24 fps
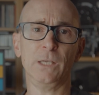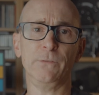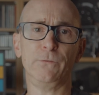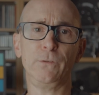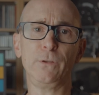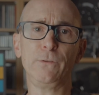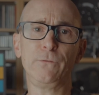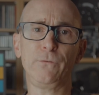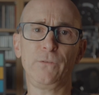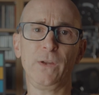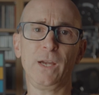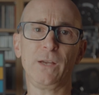If
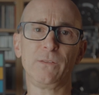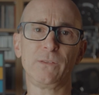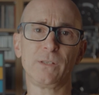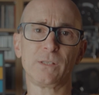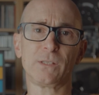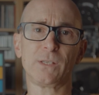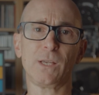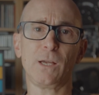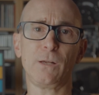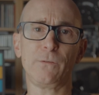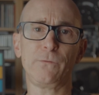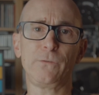you found
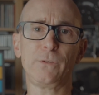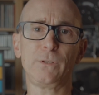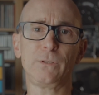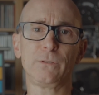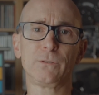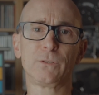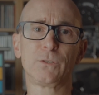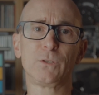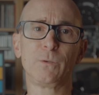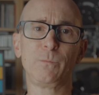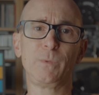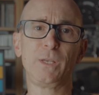this helpful,
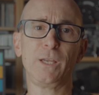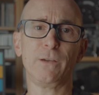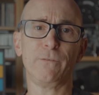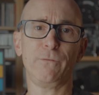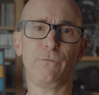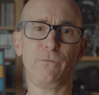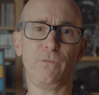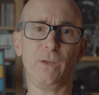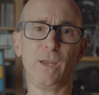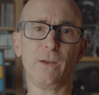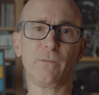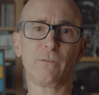do me a
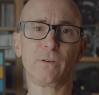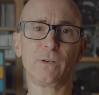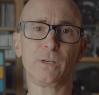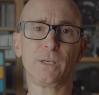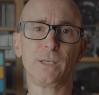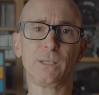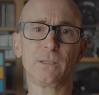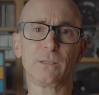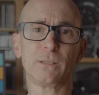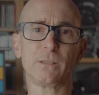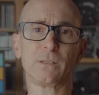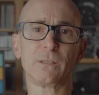favor,
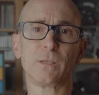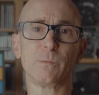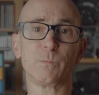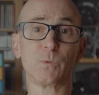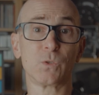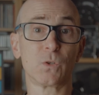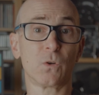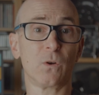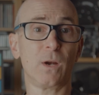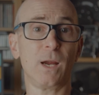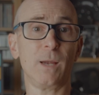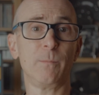hit the
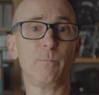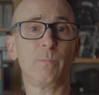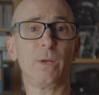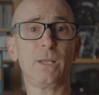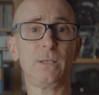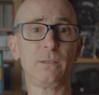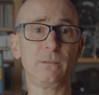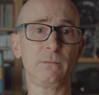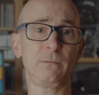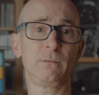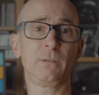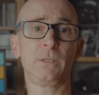subscribe
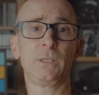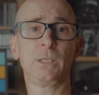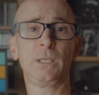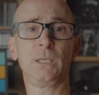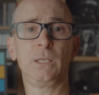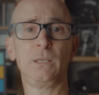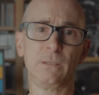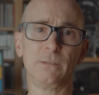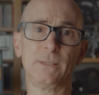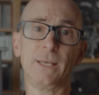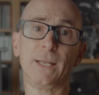button.